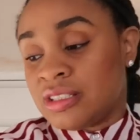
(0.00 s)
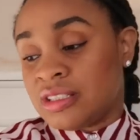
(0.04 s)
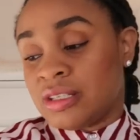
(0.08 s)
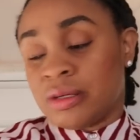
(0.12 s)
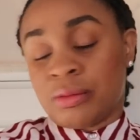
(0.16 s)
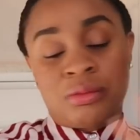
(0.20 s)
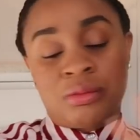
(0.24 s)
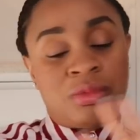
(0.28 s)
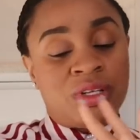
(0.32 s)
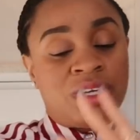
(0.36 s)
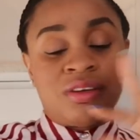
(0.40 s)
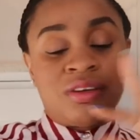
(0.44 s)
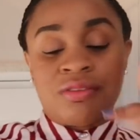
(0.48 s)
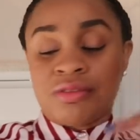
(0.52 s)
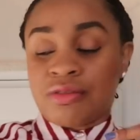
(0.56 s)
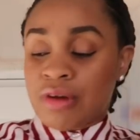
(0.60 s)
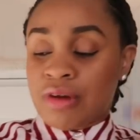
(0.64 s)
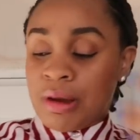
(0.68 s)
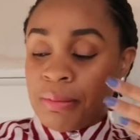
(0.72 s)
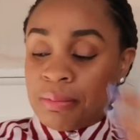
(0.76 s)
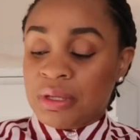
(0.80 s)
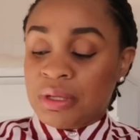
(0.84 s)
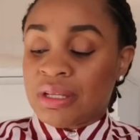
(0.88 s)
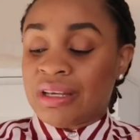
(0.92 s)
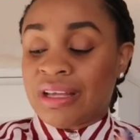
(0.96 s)
They even
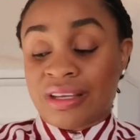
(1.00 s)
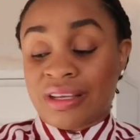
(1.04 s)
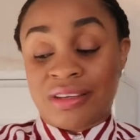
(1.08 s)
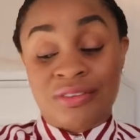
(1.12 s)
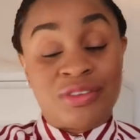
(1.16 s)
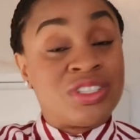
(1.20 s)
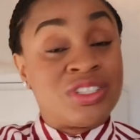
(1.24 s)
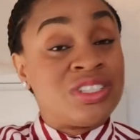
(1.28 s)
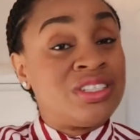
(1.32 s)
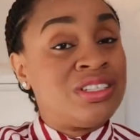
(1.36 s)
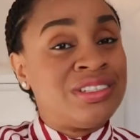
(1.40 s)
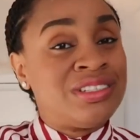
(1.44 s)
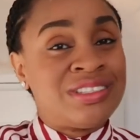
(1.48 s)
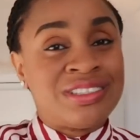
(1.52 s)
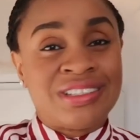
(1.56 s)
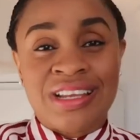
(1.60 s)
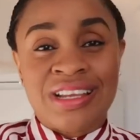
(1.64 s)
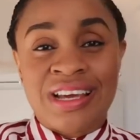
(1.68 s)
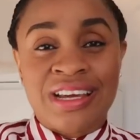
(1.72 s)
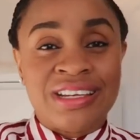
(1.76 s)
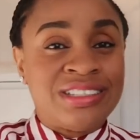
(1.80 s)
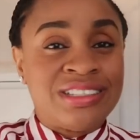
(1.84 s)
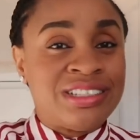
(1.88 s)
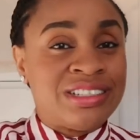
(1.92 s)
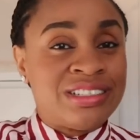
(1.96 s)
wrap it. Like you see the
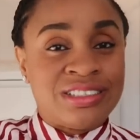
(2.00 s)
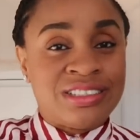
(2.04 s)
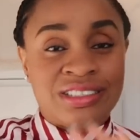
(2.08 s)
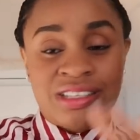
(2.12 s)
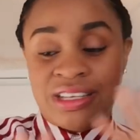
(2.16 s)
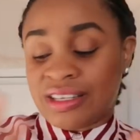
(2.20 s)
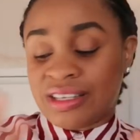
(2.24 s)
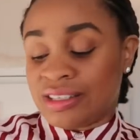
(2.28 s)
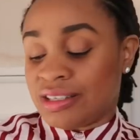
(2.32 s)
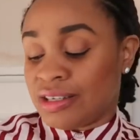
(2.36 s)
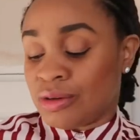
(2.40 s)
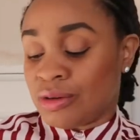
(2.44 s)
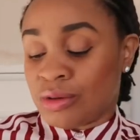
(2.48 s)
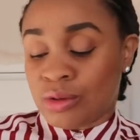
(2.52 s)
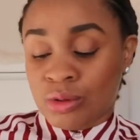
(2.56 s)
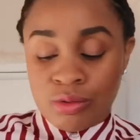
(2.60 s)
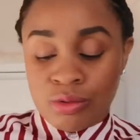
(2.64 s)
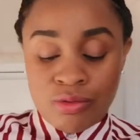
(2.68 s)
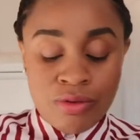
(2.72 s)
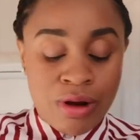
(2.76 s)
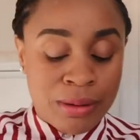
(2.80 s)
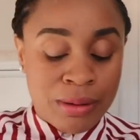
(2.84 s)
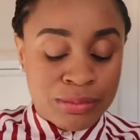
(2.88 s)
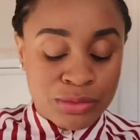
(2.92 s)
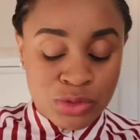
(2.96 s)
sliders, like they're all
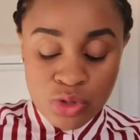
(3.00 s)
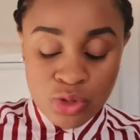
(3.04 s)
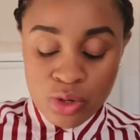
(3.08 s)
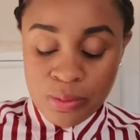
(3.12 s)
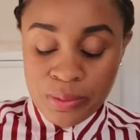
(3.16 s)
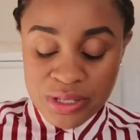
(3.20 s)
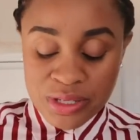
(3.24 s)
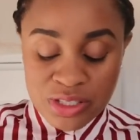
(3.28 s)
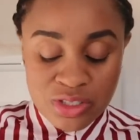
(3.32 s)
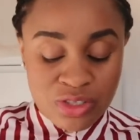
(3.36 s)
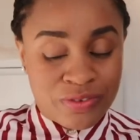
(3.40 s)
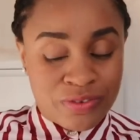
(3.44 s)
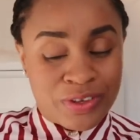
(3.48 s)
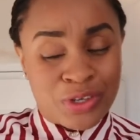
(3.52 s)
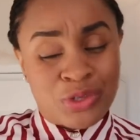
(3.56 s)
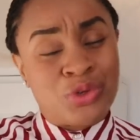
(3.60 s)
wrapped up and stuff.